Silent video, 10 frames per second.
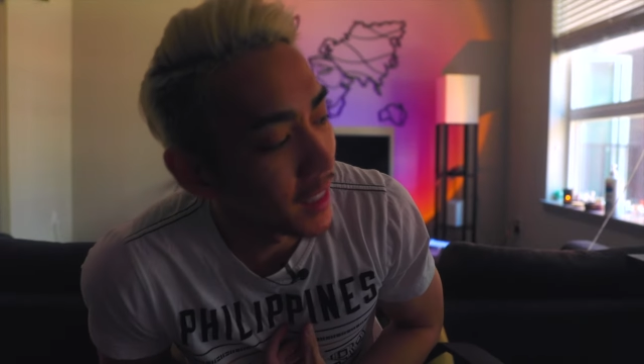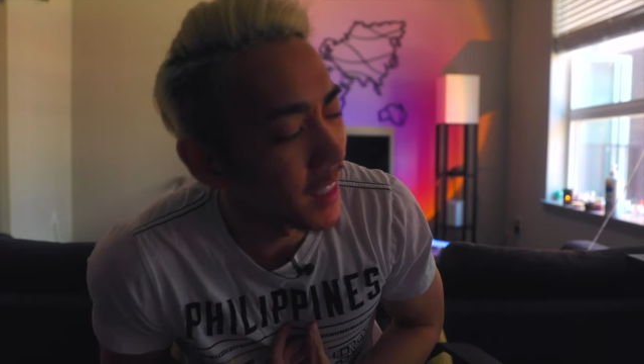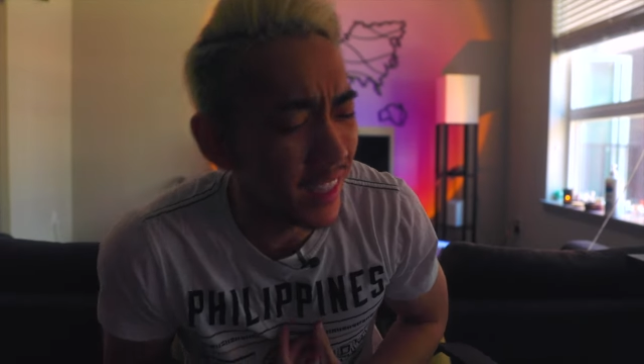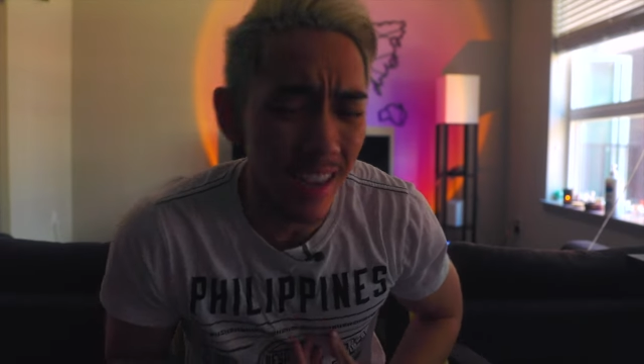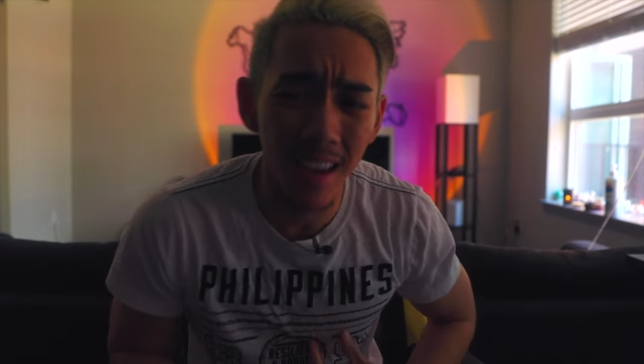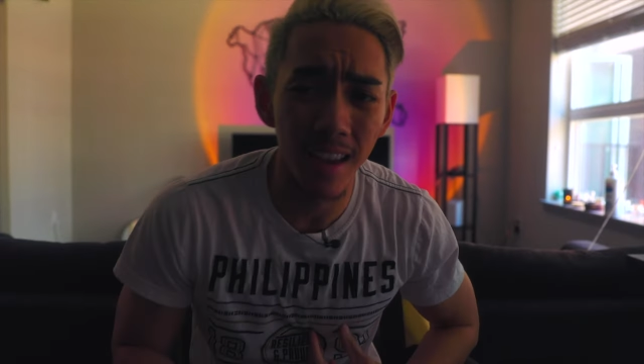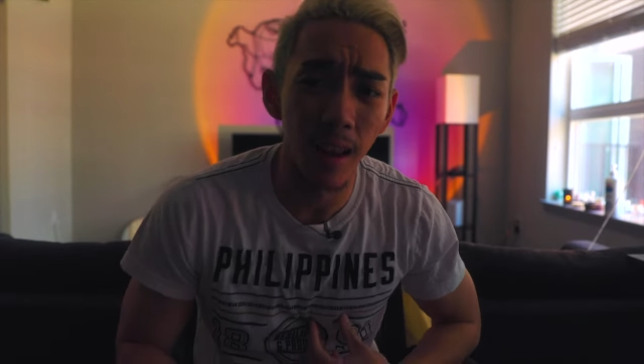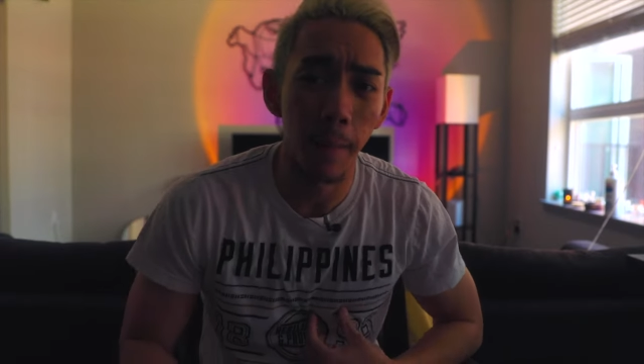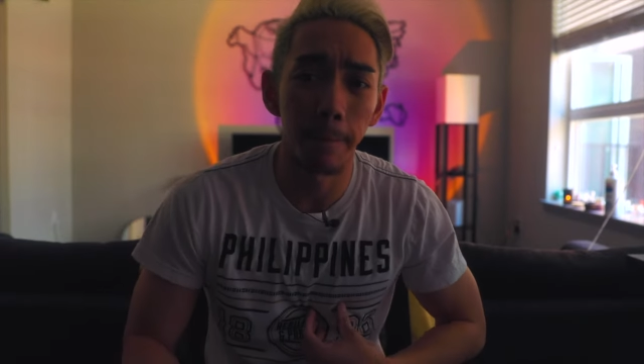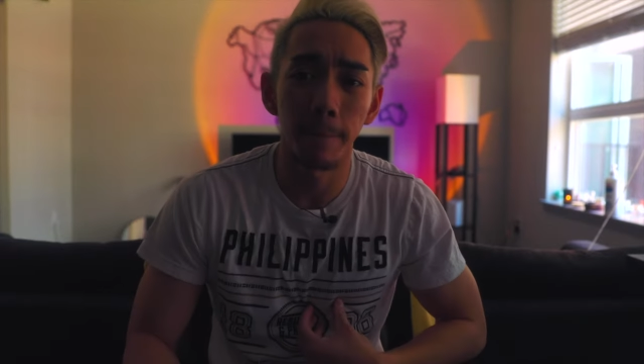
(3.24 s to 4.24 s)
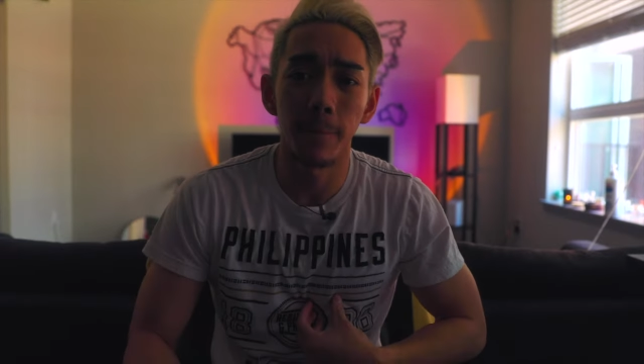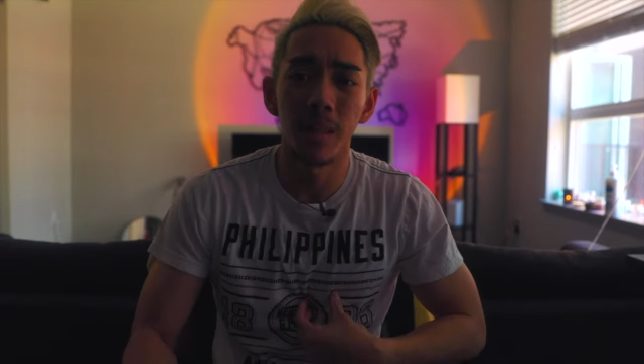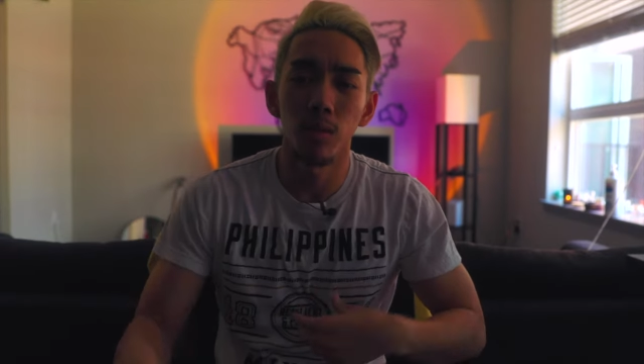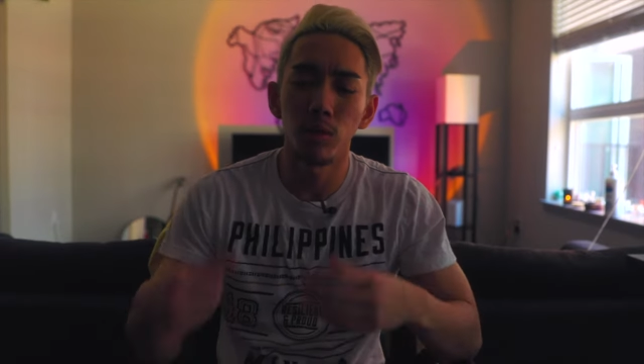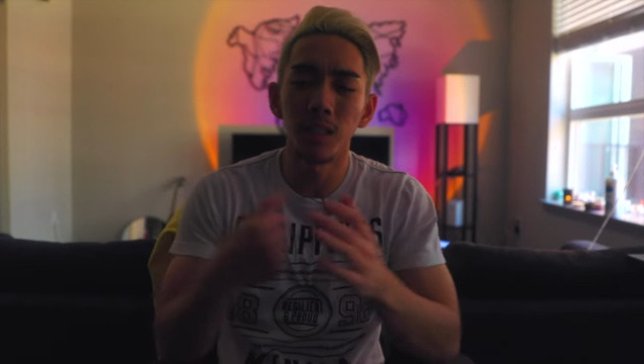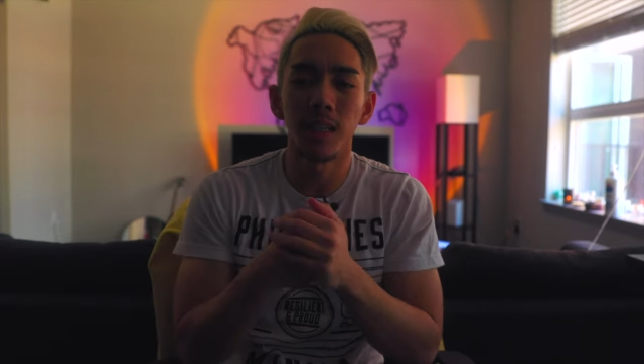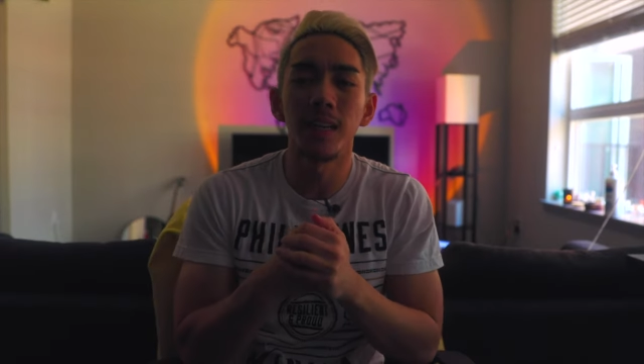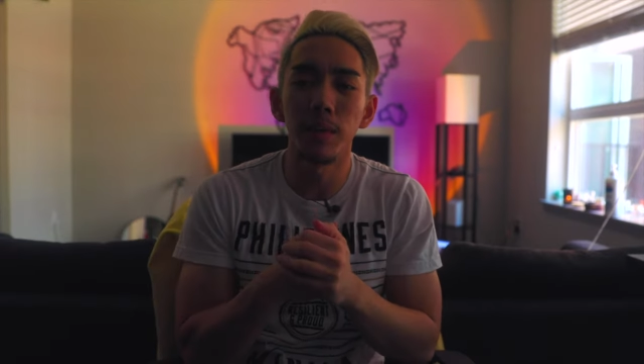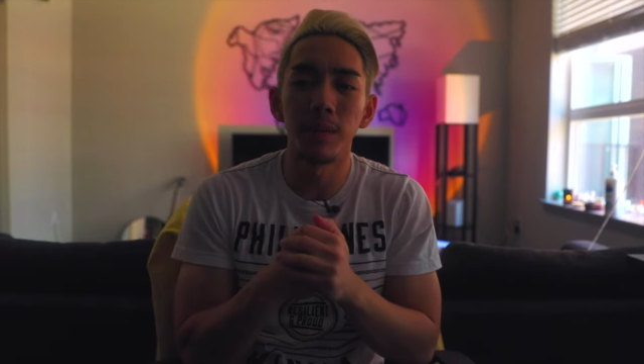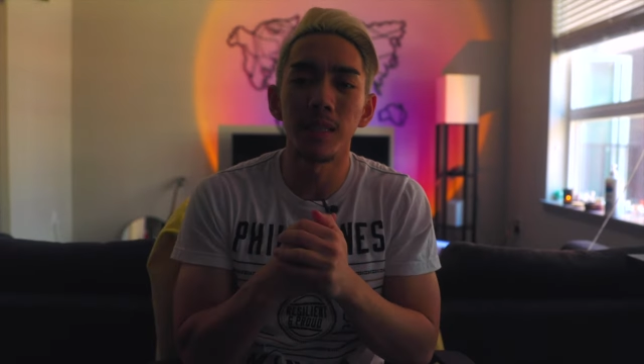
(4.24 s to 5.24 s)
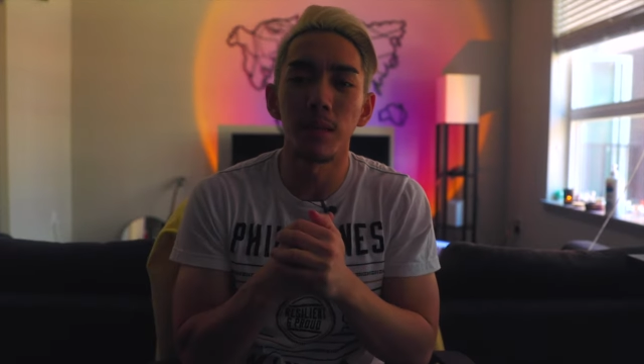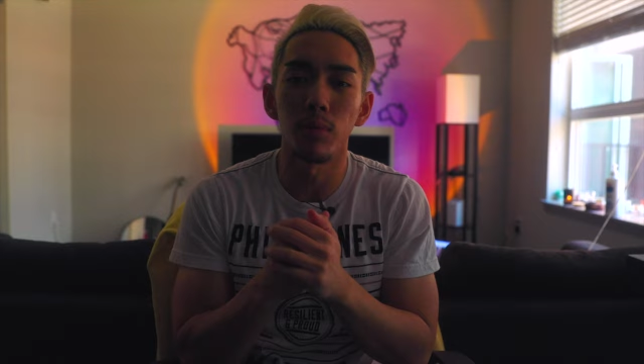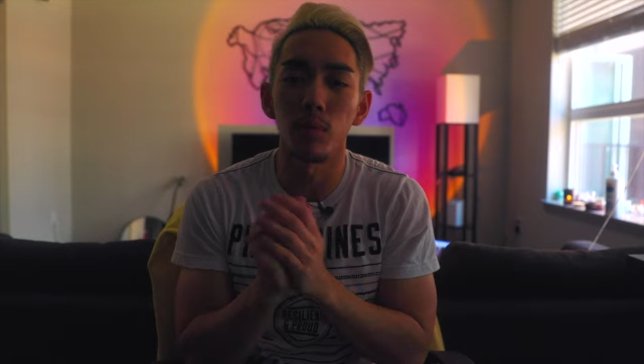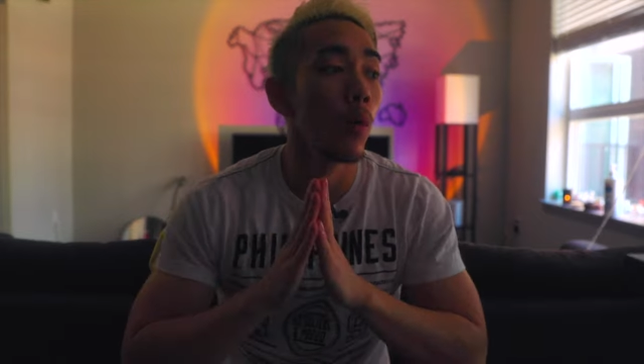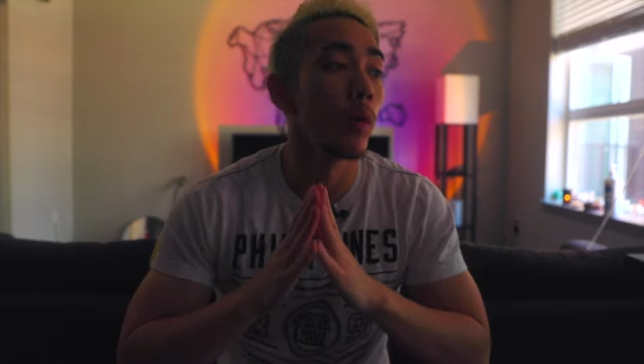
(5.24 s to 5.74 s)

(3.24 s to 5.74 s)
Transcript: Today, we're just gonna keep it simple.